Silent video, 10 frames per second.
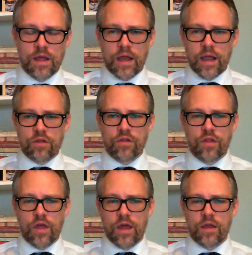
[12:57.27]
and I could
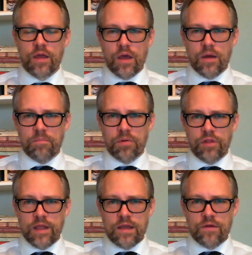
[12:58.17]
say,
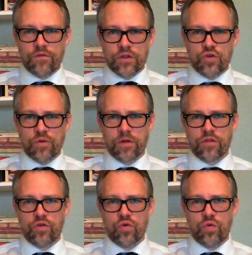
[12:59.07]
believe that 2
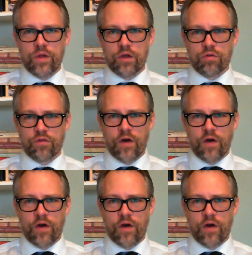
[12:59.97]
+ 2 =